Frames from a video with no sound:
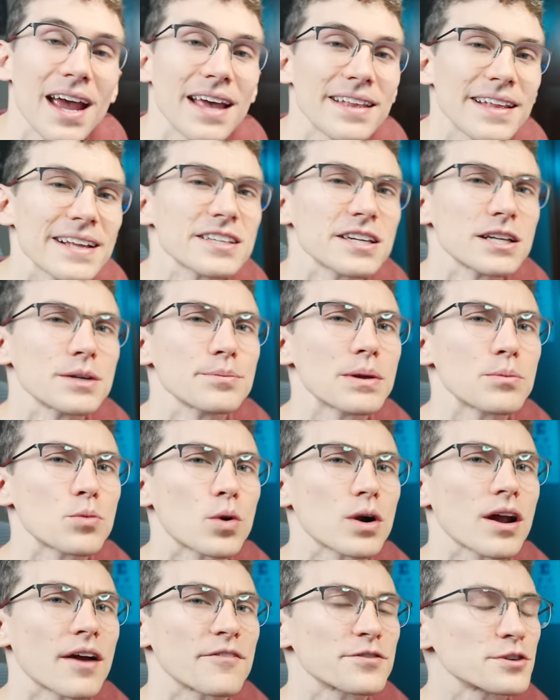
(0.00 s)
and that's going to be
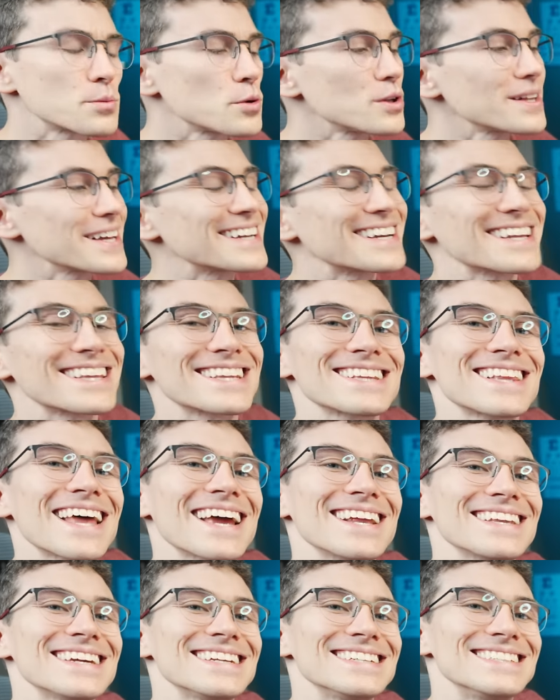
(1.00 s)
more comfortable in a
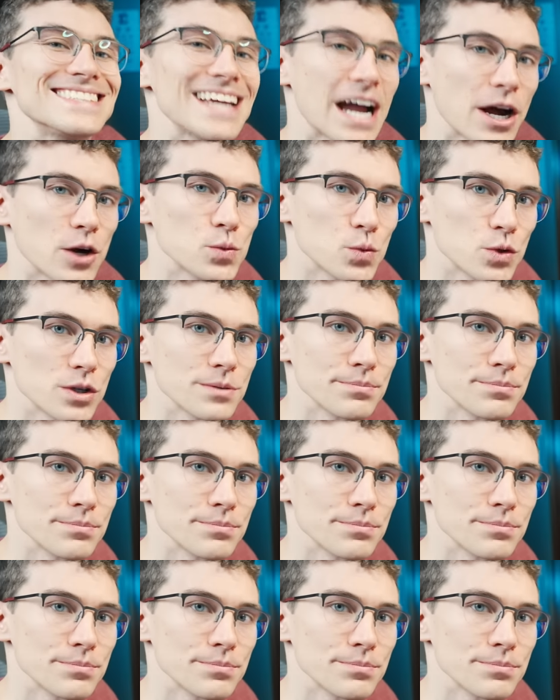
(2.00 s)
slightly downward